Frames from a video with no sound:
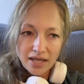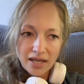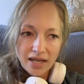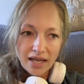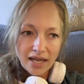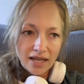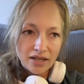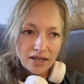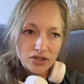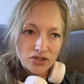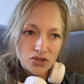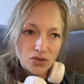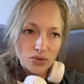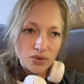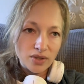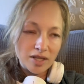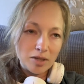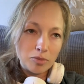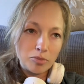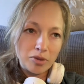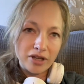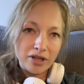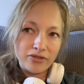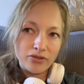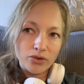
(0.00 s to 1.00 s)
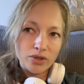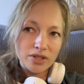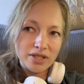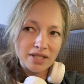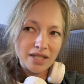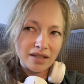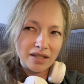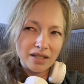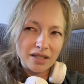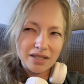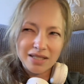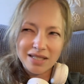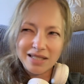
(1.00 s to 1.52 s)
Anatolian bite force, I
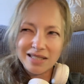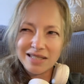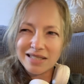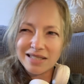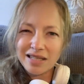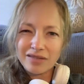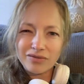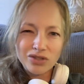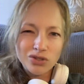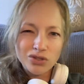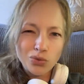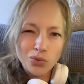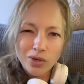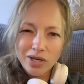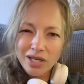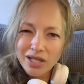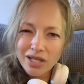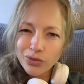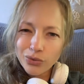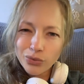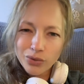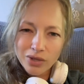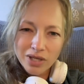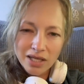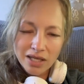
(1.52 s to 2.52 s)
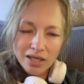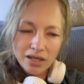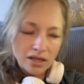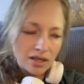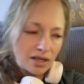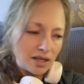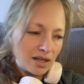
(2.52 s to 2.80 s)
think, is like 723.